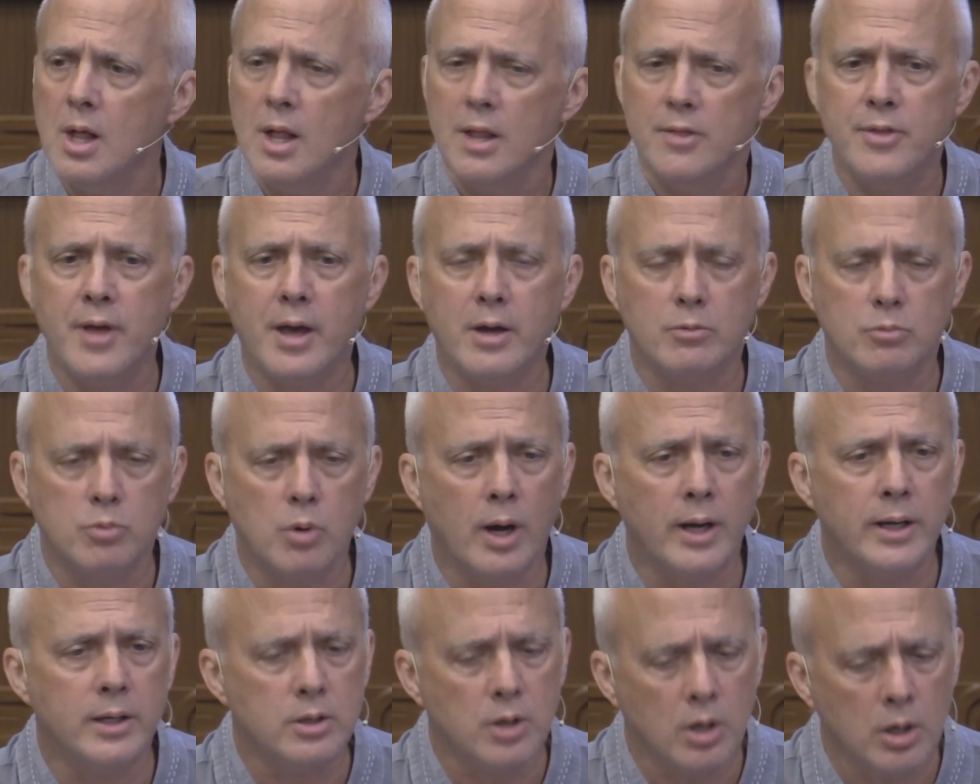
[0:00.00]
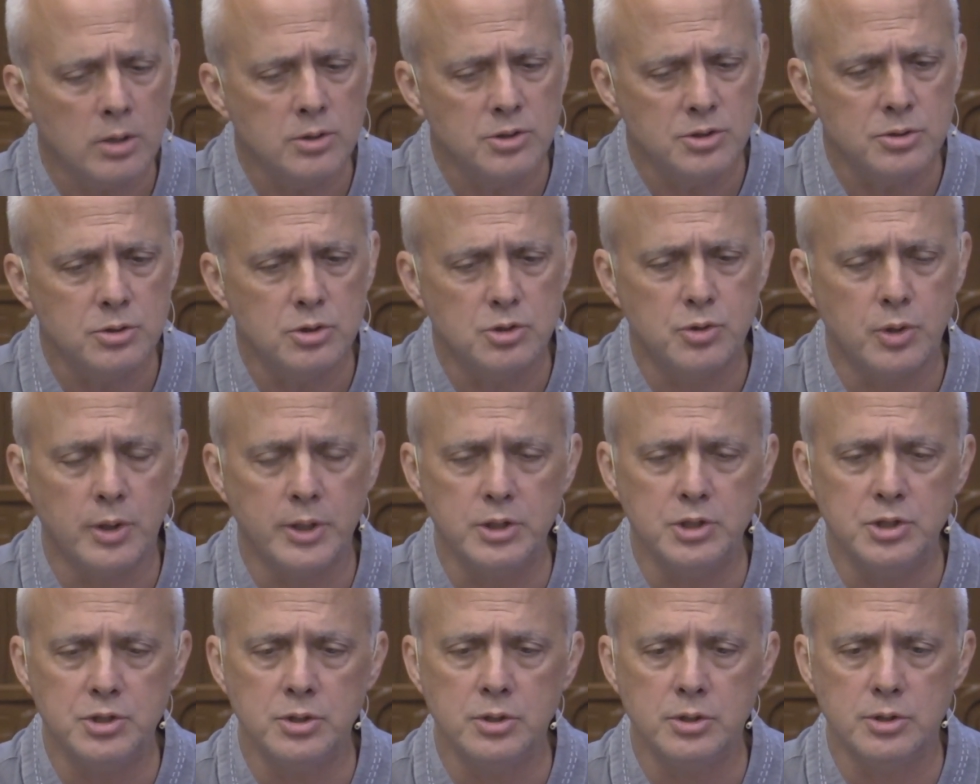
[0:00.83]
That right
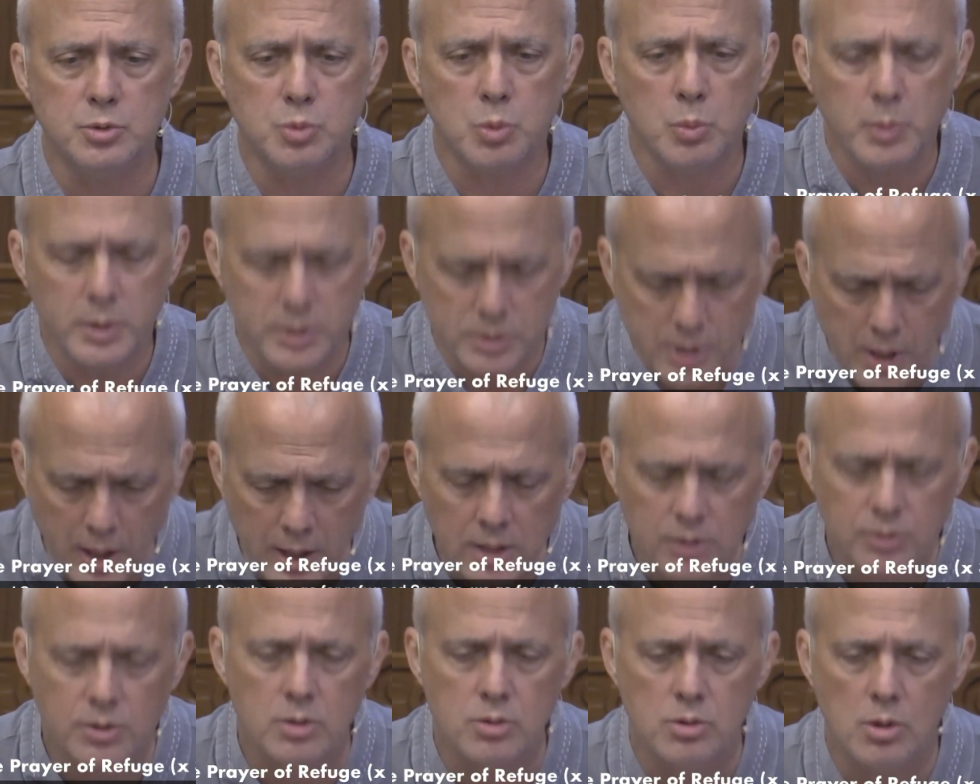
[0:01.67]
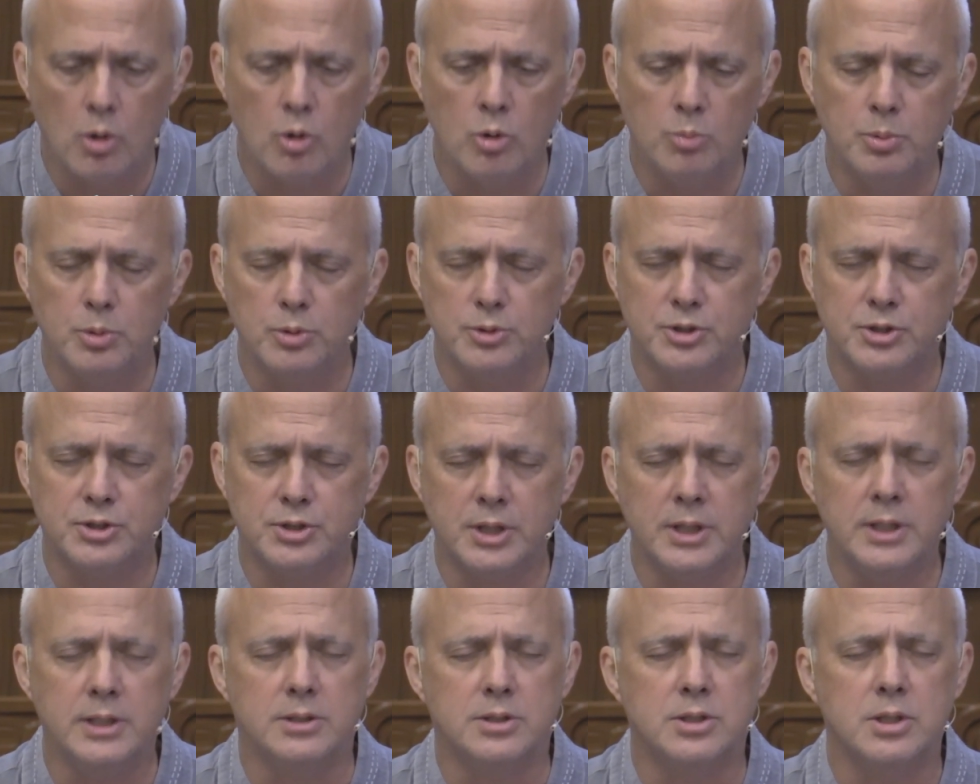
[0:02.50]
concentration is when we take the noble
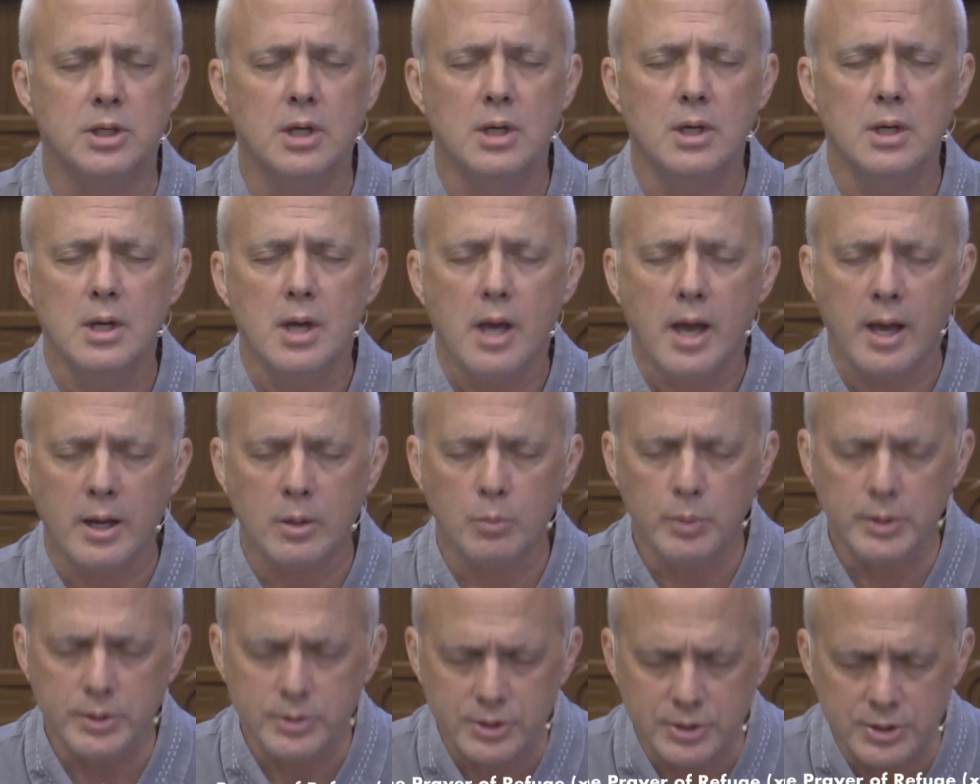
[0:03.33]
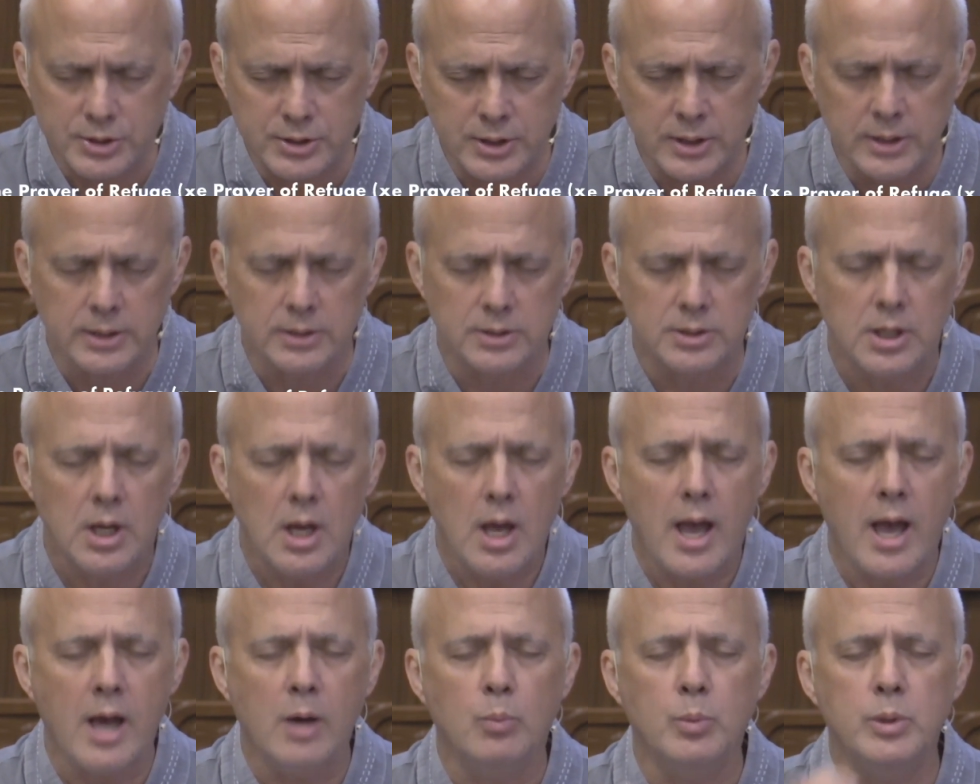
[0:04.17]
seat and we sit
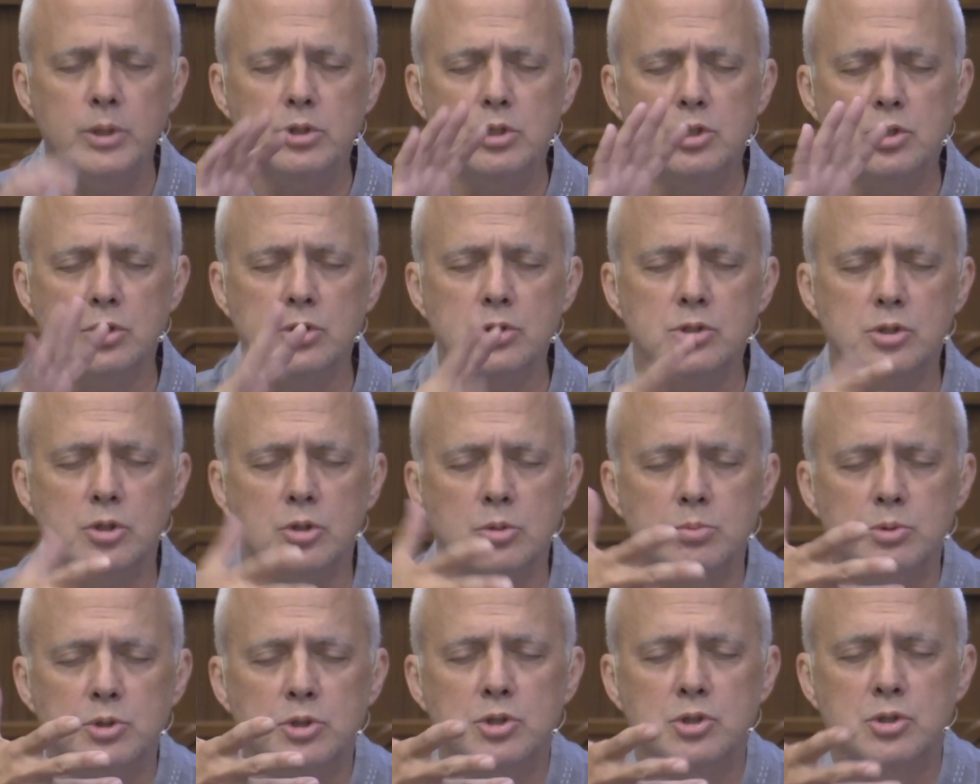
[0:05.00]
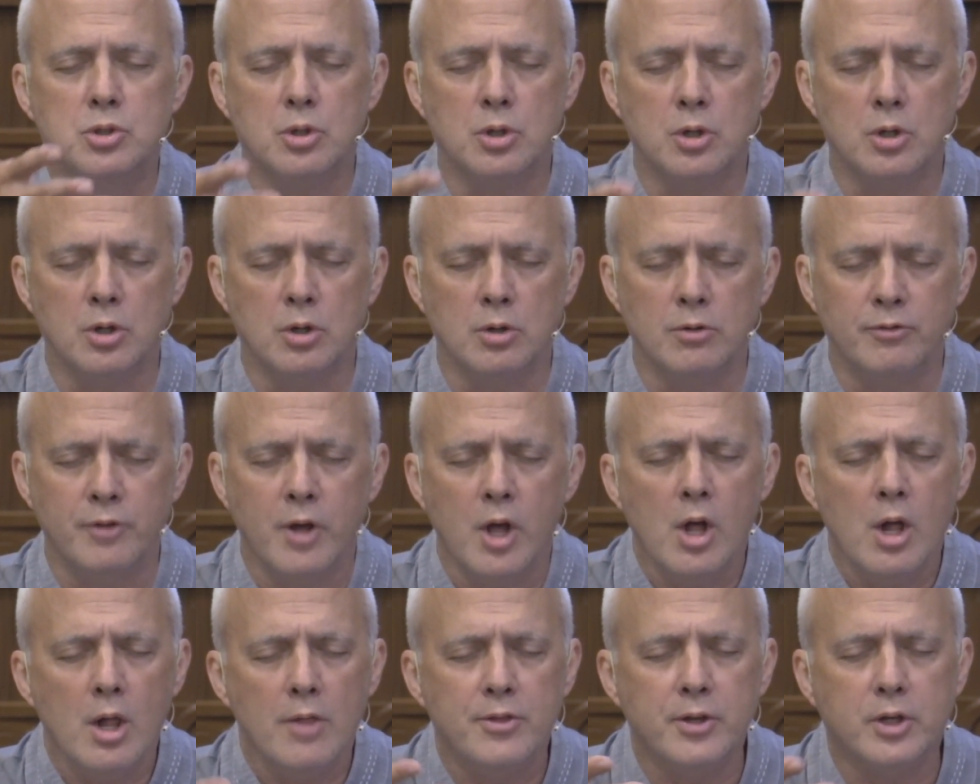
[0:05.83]
and we just observe.
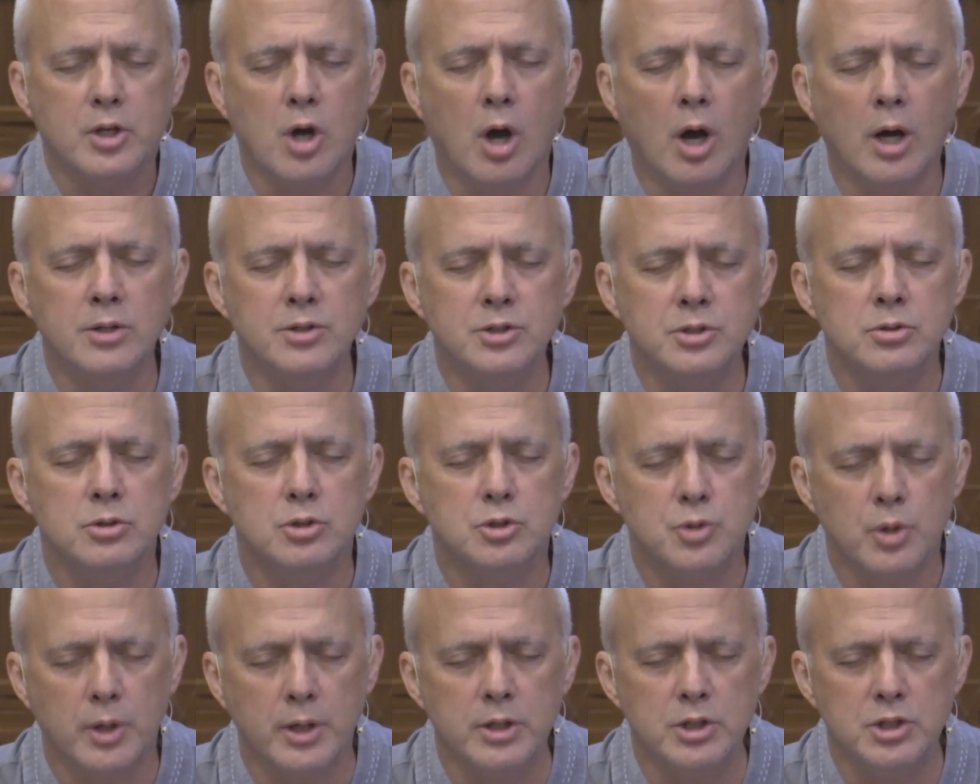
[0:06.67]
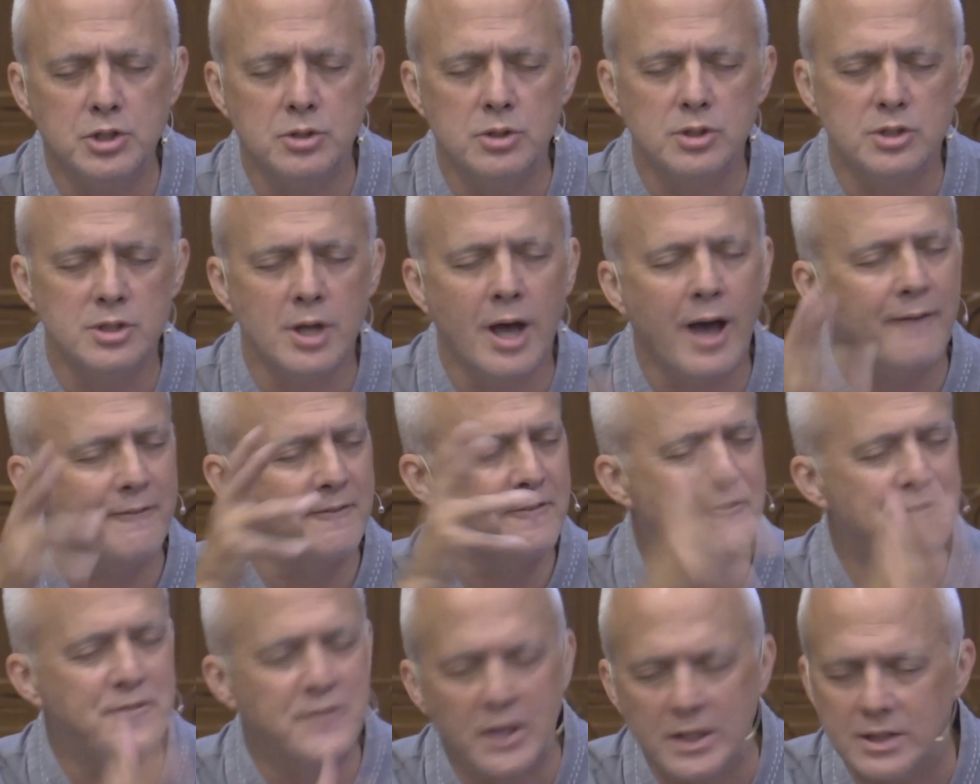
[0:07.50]
The concentration is not
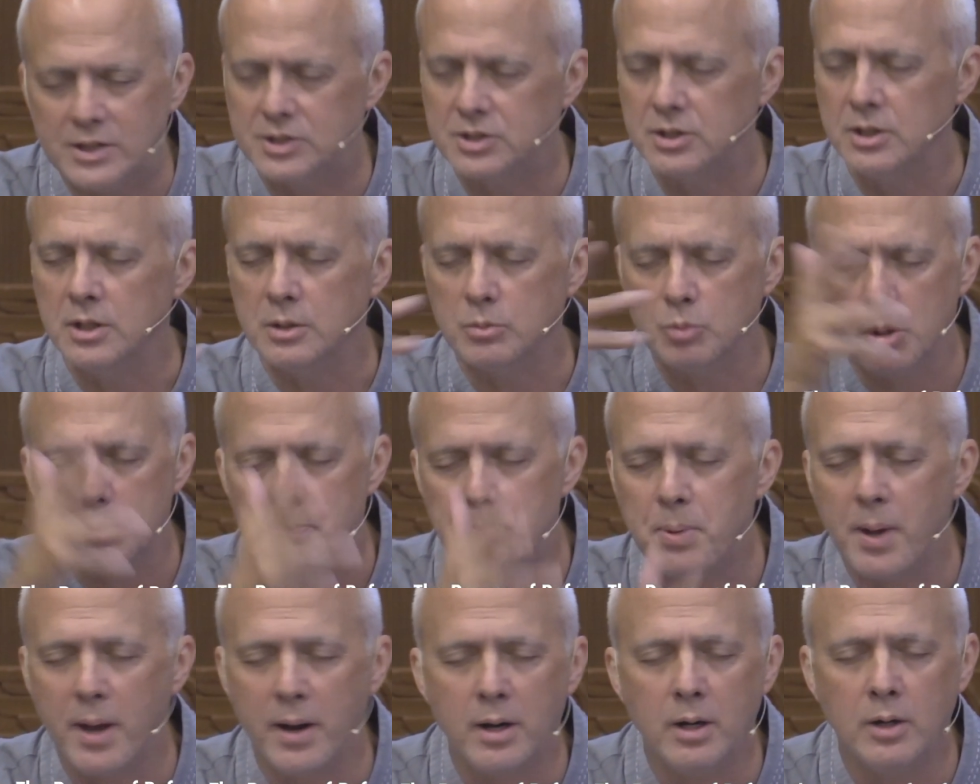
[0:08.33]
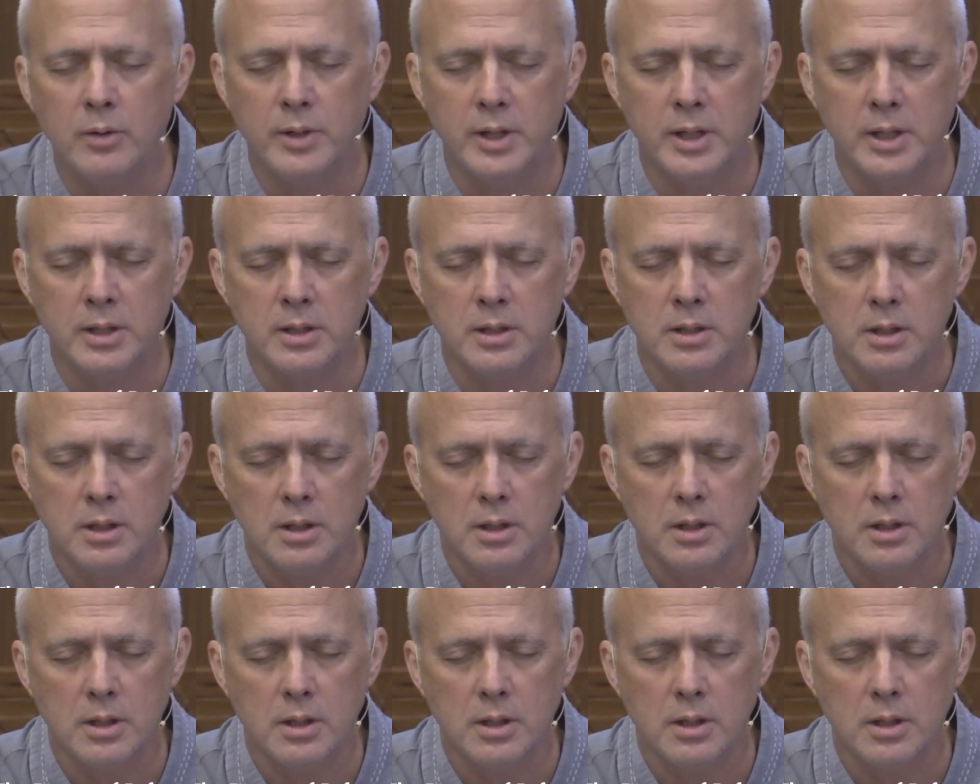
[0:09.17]
fixing, repairing.